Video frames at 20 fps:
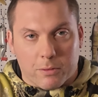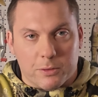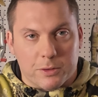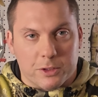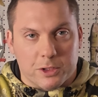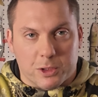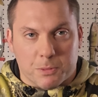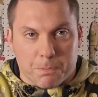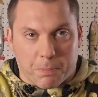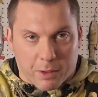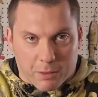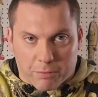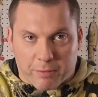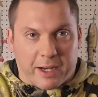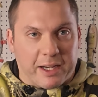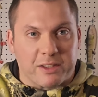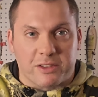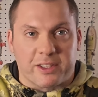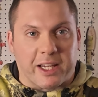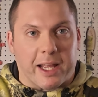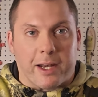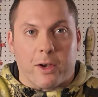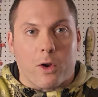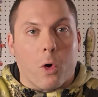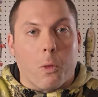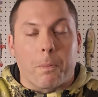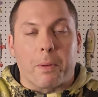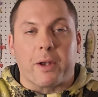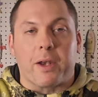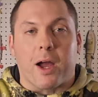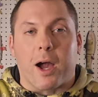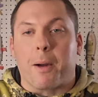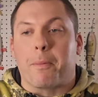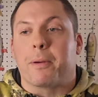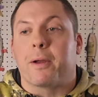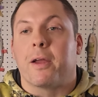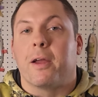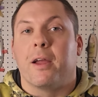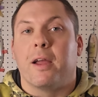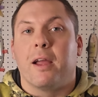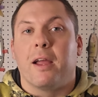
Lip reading: split rings getting opened up,